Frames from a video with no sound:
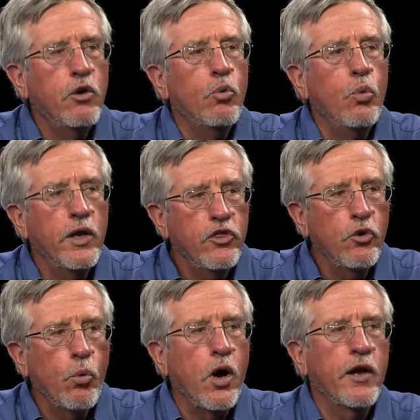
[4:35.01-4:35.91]
with
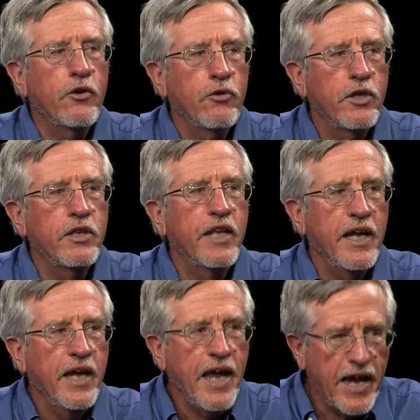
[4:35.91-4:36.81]
the water that
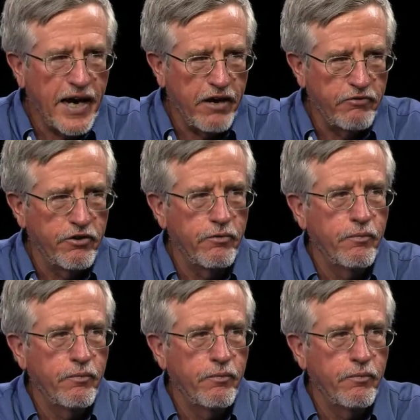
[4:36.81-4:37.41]
they have.